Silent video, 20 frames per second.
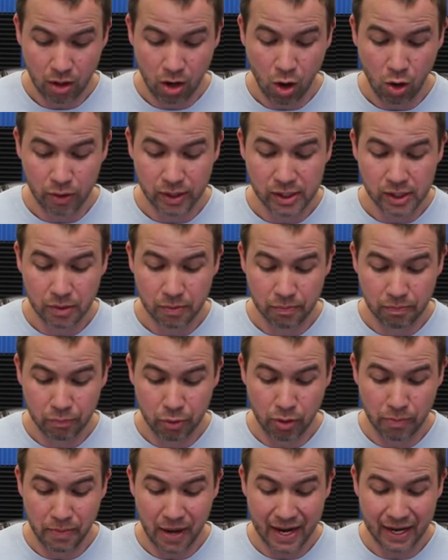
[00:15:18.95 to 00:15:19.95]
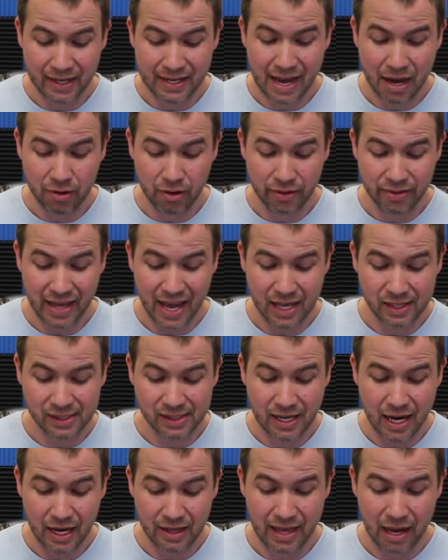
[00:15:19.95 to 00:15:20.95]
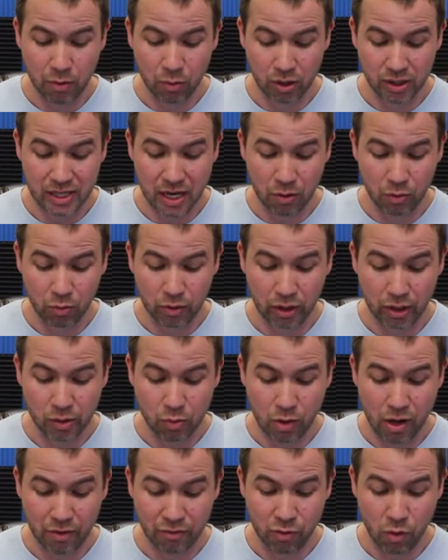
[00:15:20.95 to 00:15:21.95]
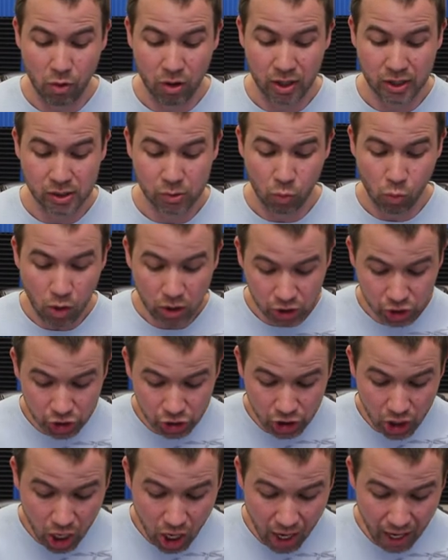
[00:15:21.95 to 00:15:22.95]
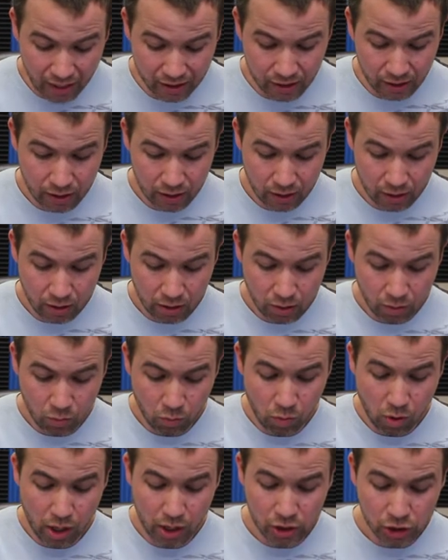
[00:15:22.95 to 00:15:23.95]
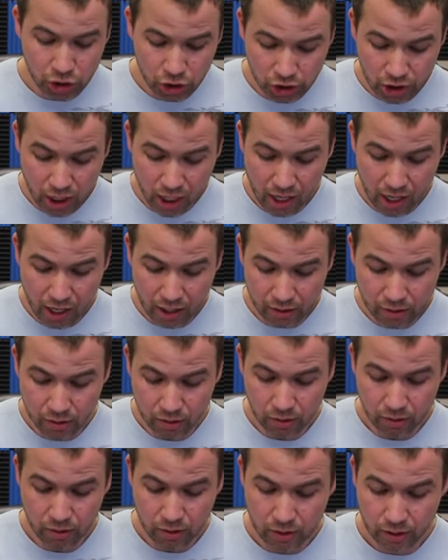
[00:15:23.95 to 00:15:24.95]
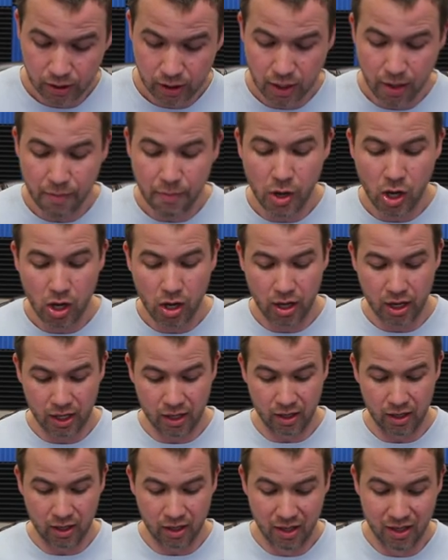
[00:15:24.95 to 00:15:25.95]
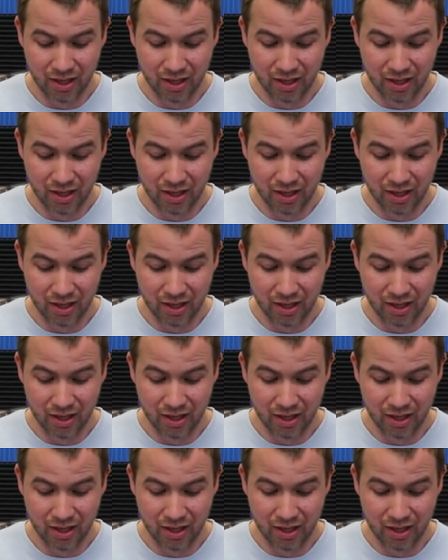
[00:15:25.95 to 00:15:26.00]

Oh, he's put Pekka down on that side. That worked out really well for us. One shot. One shot. Come on.